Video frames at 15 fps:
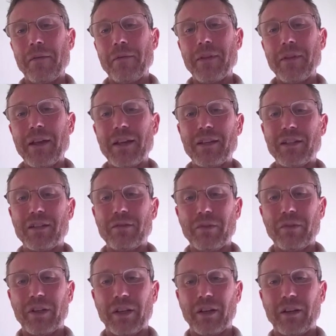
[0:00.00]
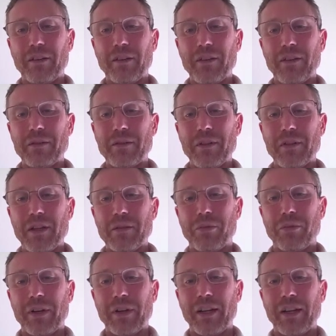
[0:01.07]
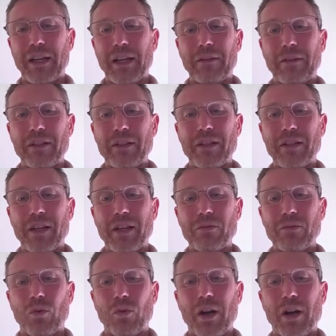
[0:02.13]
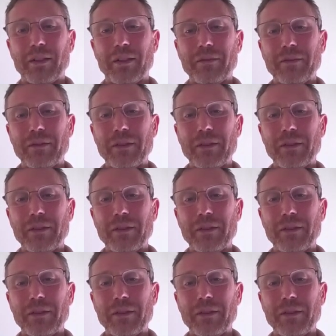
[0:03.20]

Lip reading: this. We're going to, at this point in here is 1.